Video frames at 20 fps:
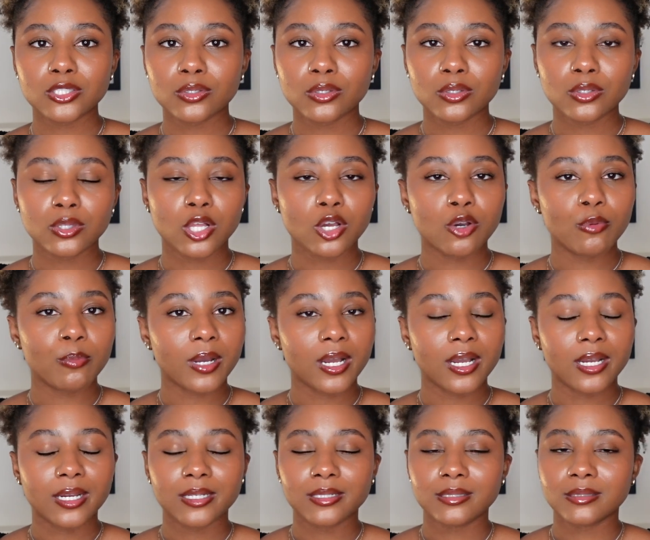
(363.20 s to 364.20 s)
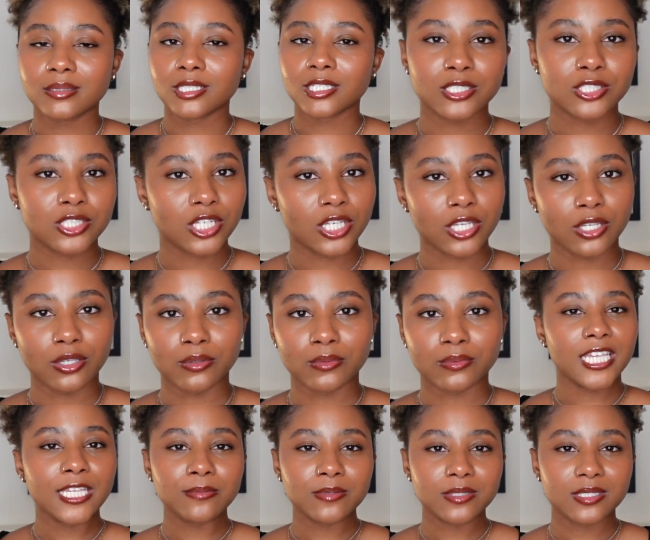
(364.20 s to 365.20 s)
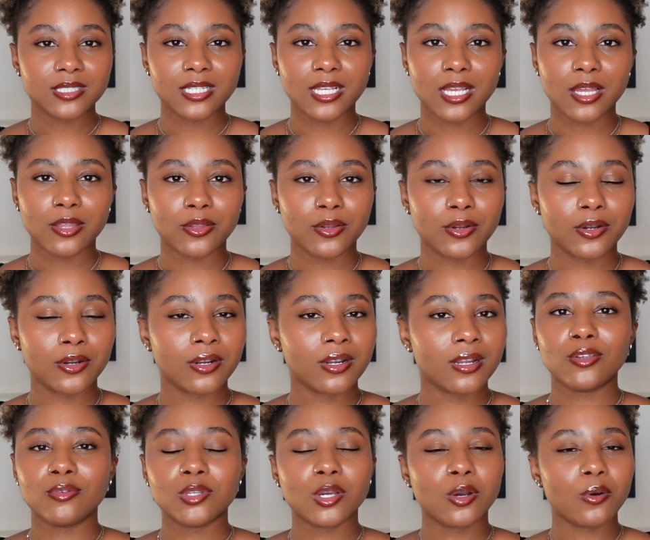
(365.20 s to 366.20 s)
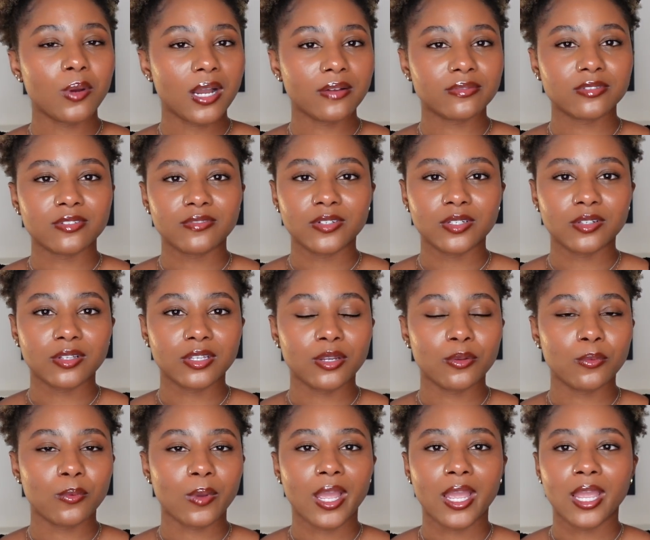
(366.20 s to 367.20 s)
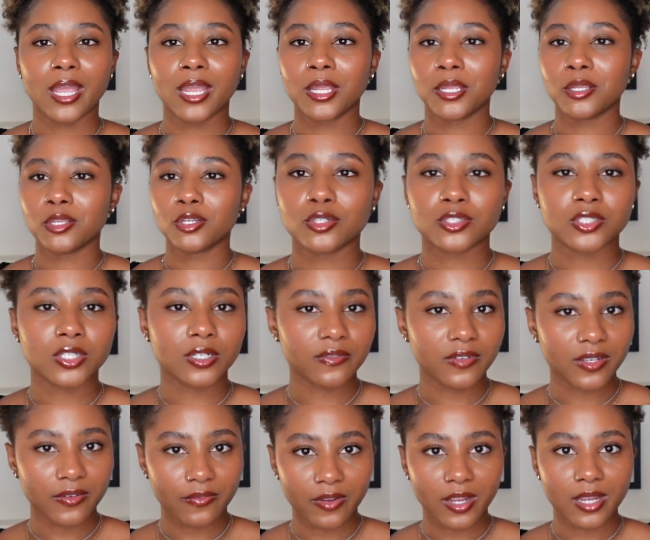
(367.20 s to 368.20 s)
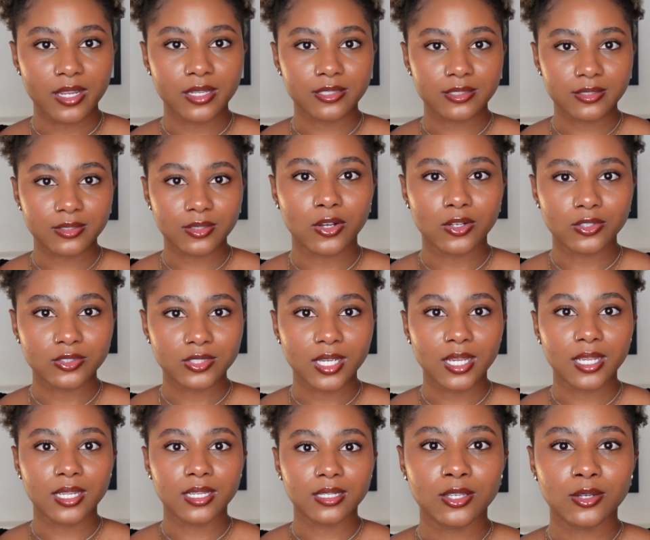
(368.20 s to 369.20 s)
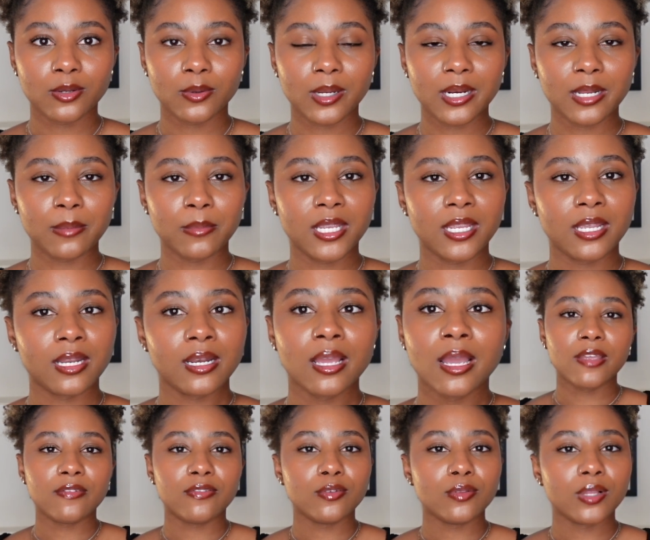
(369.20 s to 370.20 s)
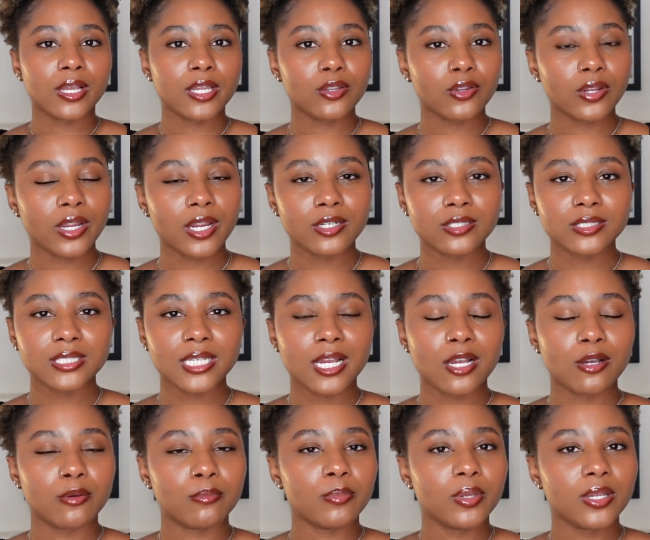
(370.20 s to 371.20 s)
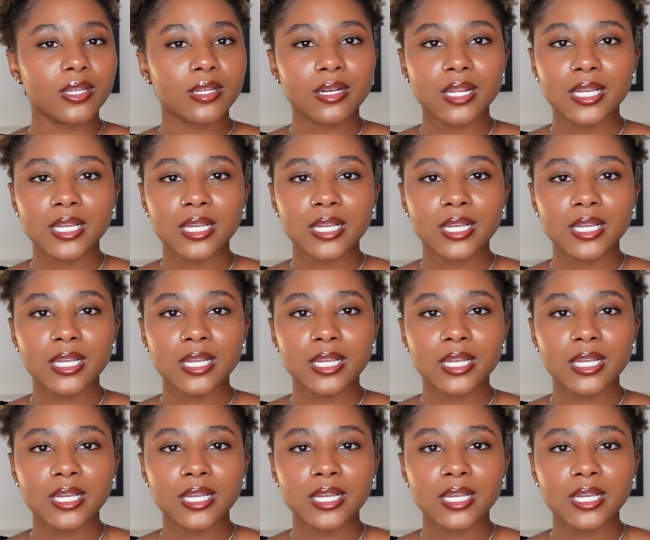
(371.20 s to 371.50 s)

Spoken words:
little low bun is cute, keeps it together. You don't have to feel any way you're serving face all day. You know what I mean? If you like your hair down, pick a